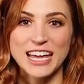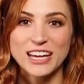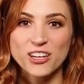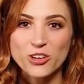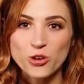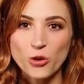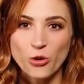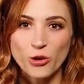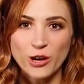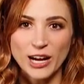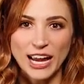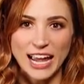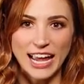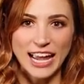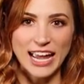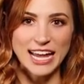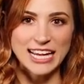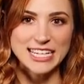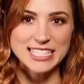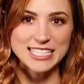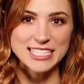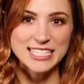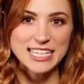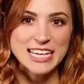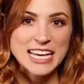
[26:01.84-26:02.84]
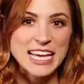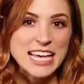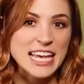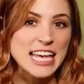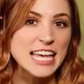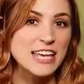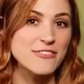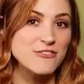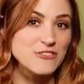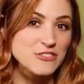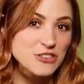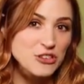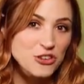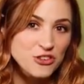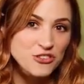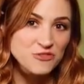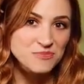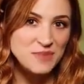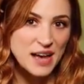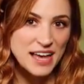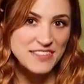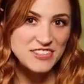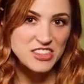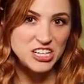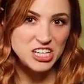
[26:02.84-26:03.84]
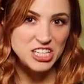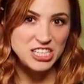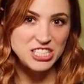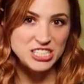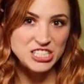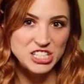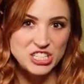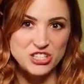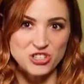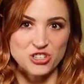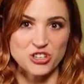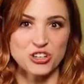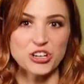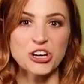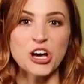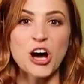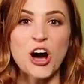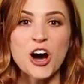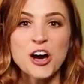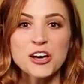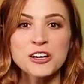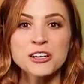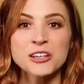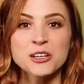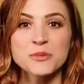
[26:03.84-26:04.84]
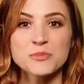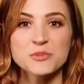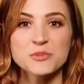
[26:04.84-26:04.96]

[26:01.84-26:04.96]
in your hand. If you've met the condition on an